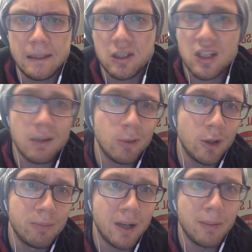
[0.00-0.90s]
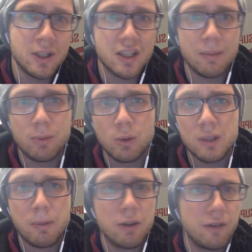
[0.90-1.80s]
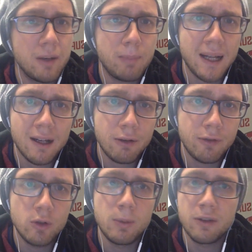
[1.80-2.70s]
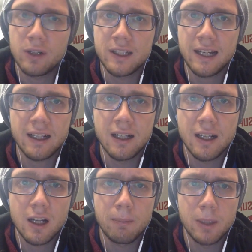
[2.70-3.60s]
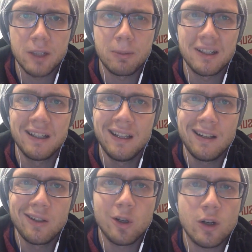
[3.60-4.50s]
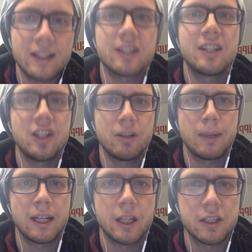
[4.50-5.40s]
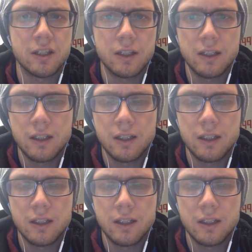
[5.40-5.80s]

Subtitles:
some good moments, some poor ones, both very powerful, both very technically accomplished, but not great decision makers.